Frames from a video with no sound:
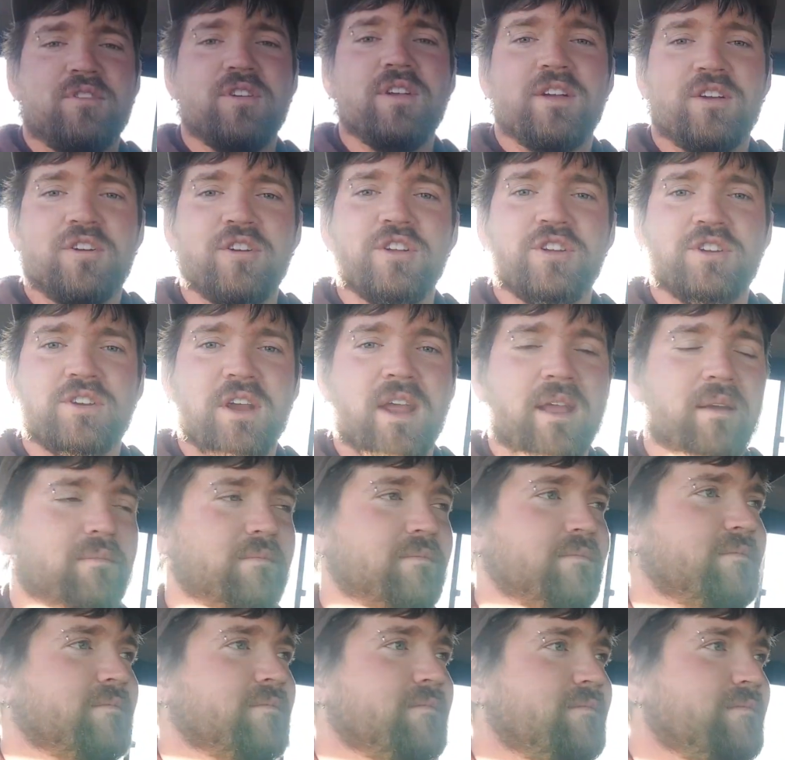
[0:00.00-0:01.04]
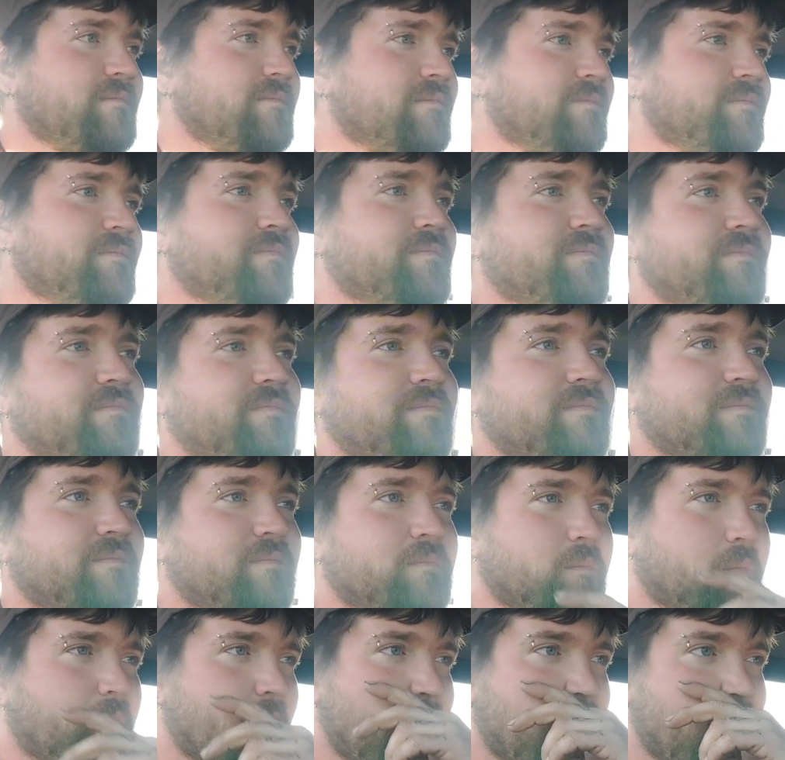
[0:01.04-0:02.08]
good shape.
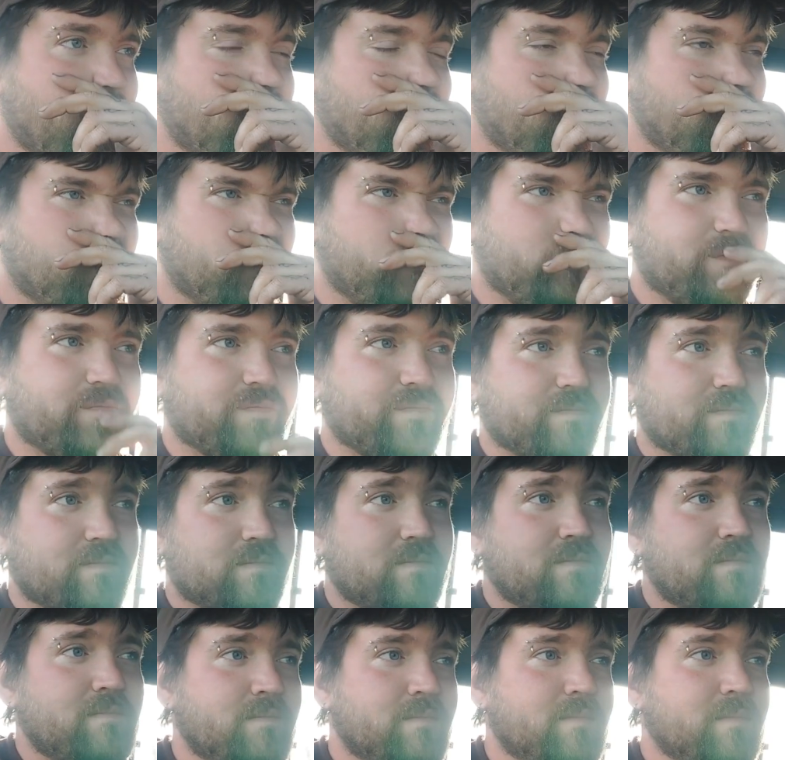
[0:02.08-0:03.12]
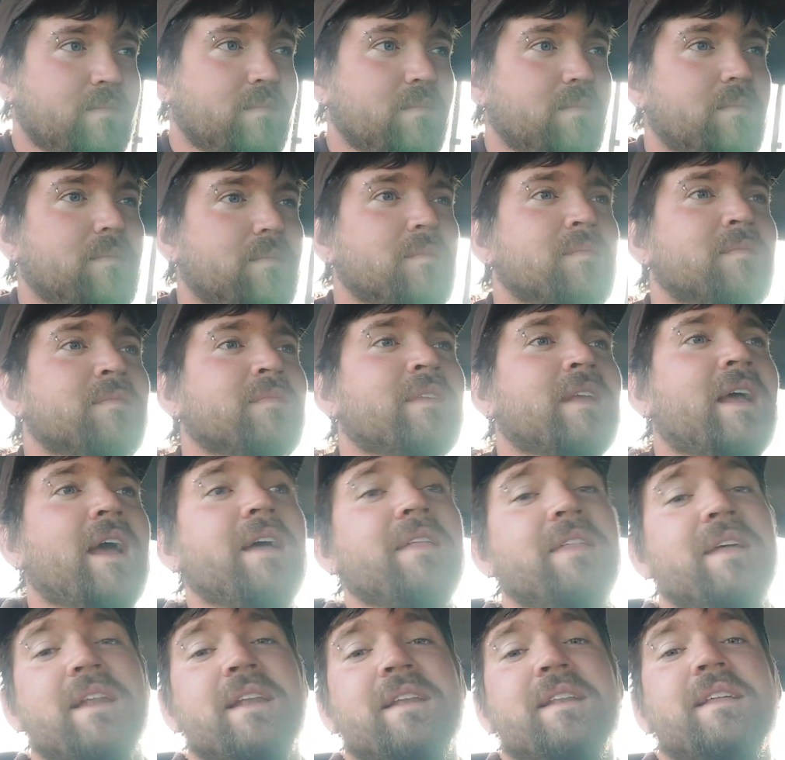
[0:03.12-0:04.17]
Now, and
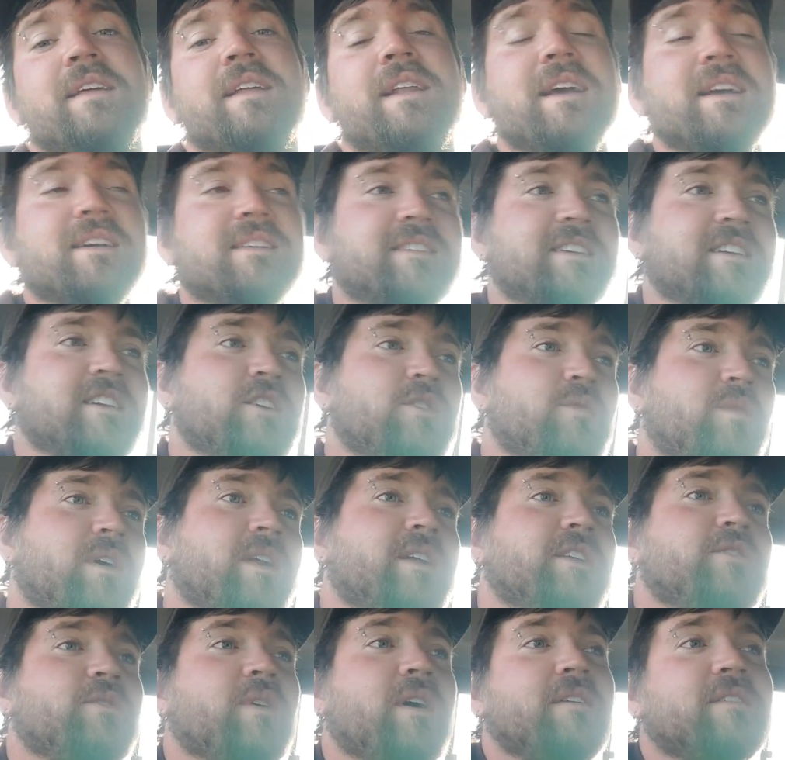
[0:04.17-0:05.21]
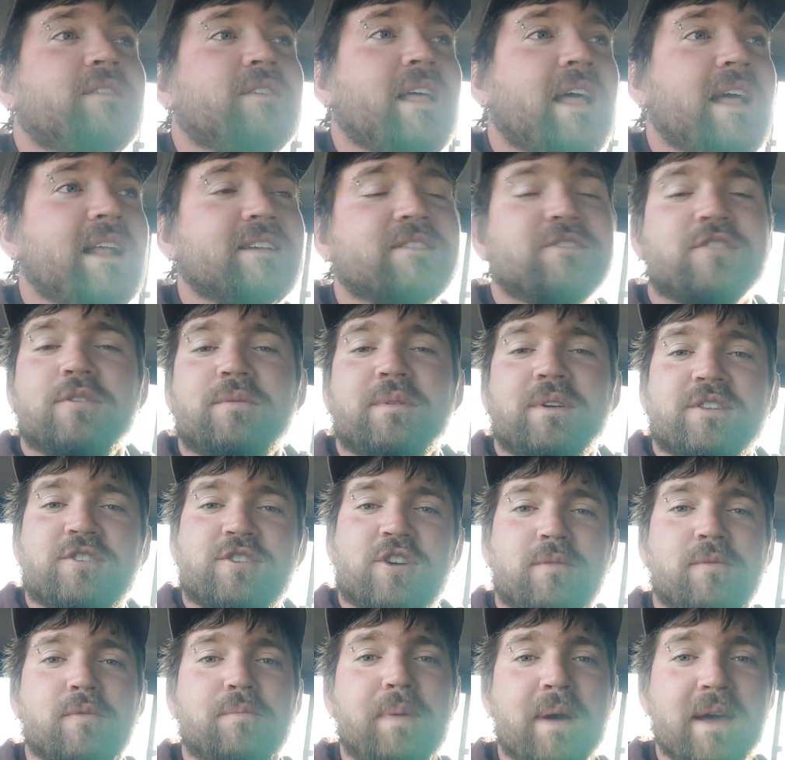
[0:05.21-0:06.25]
then the next thing you want to do after that is going to be a
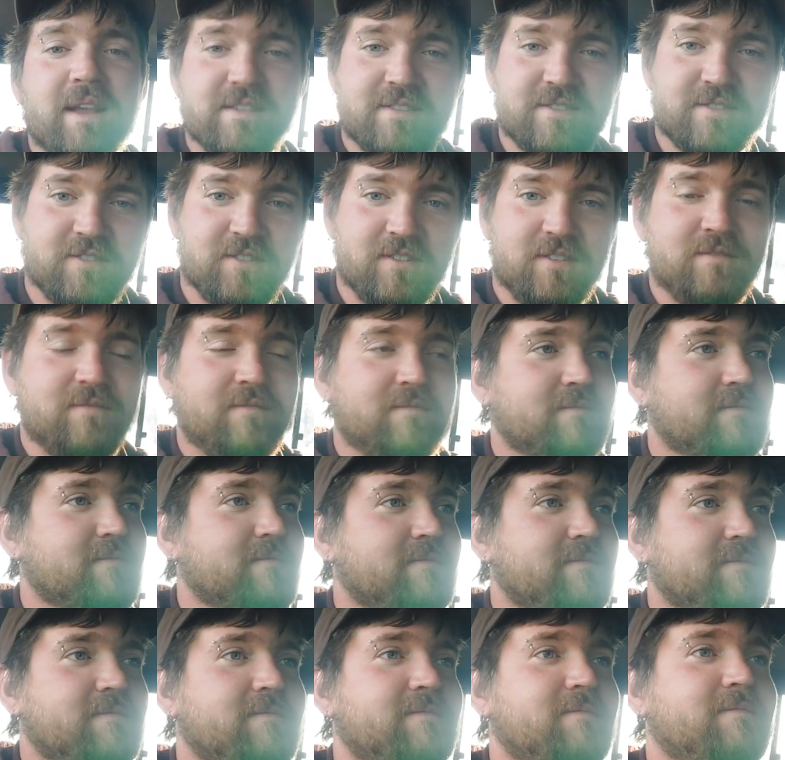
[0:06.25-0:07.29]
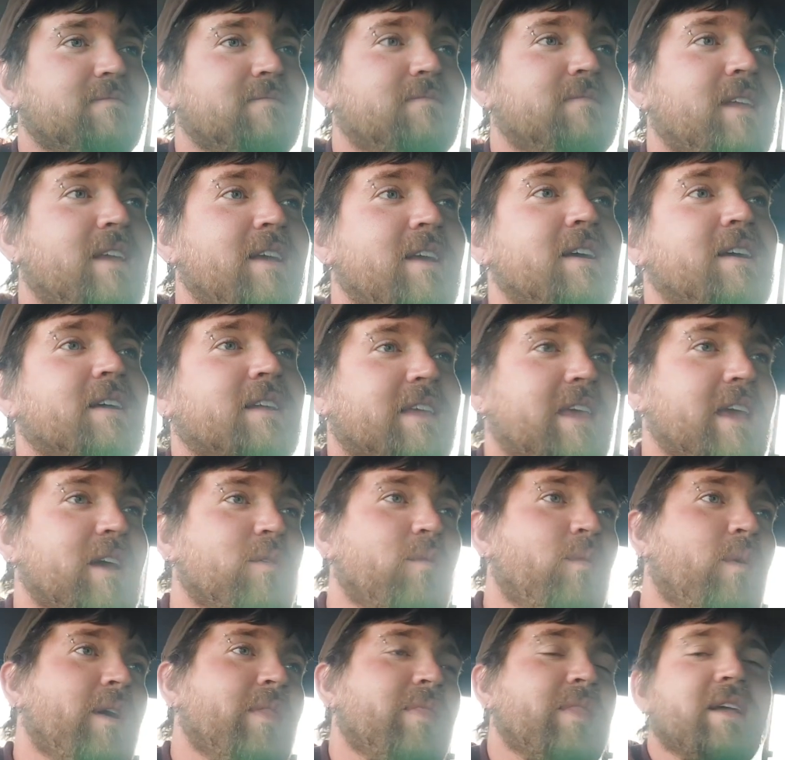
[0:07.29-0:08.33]
turbo pedestal. Get
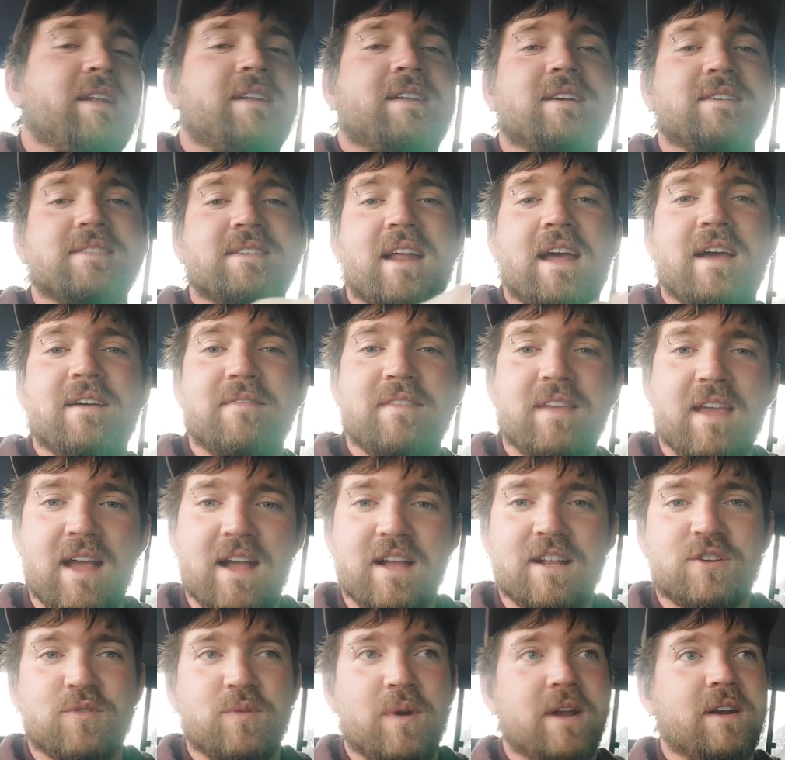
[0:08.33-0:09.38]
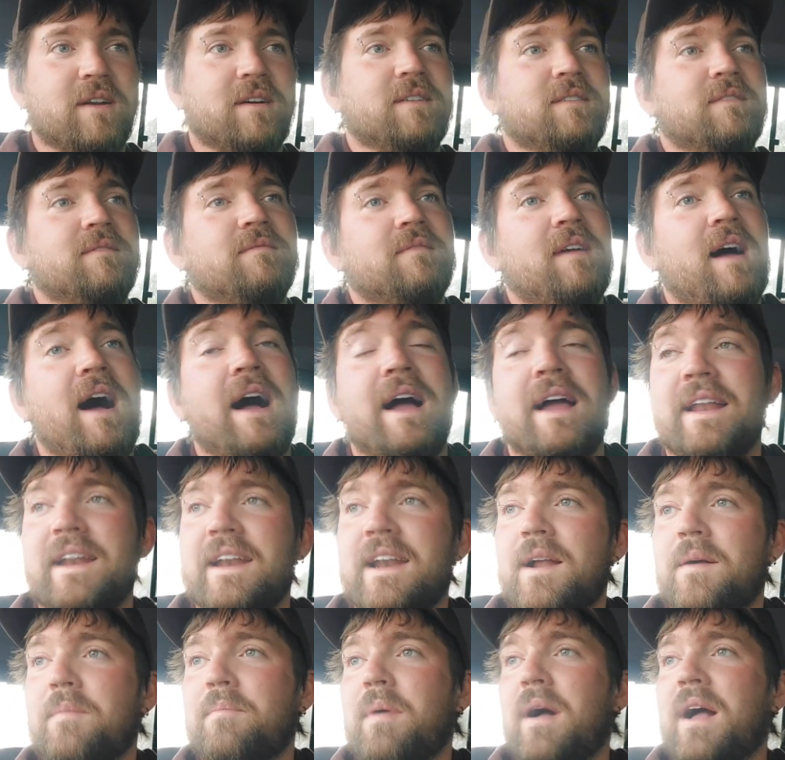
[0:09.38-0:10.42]
one that doesn't have the actuator. I ended
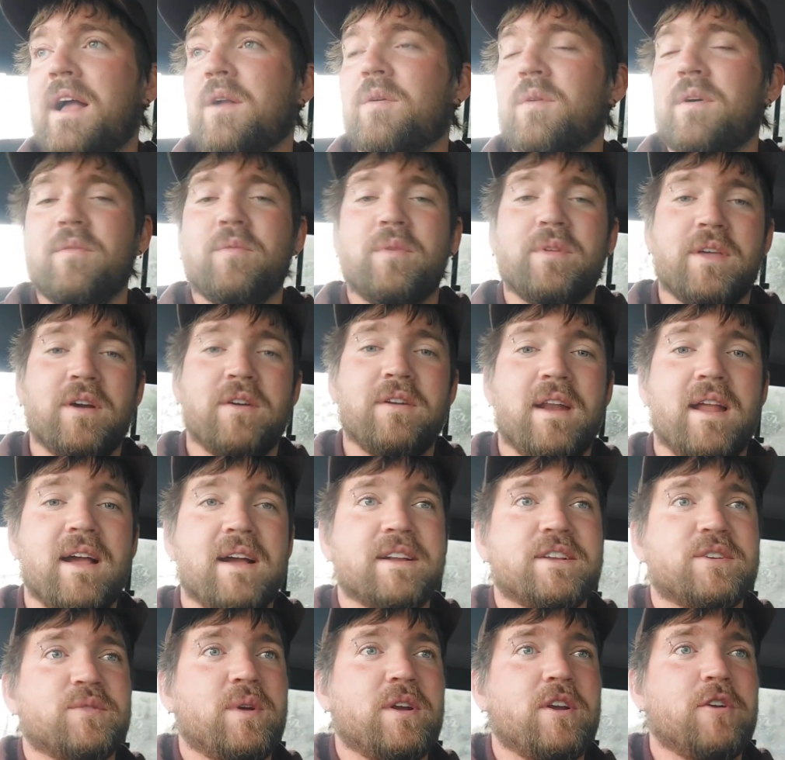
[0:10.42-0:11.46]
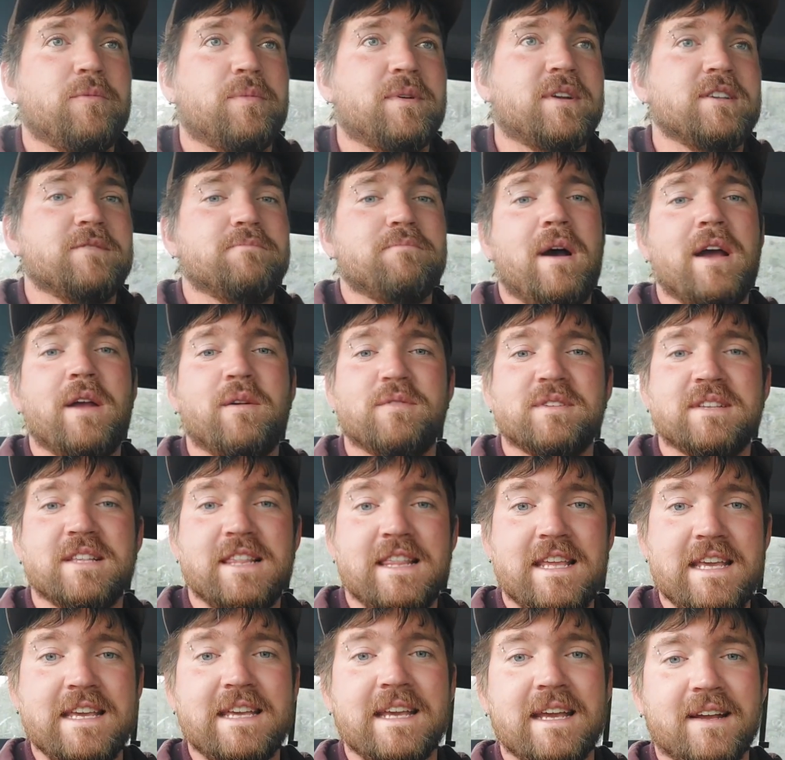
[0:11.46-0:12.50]
up buying one without an actuator because mine was
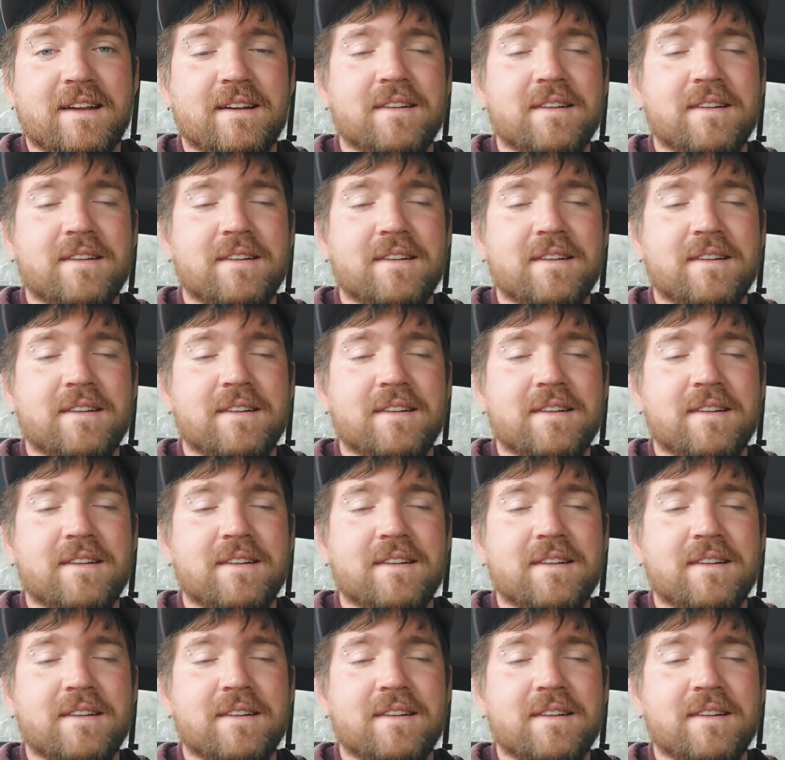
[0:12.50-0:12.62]
leaking.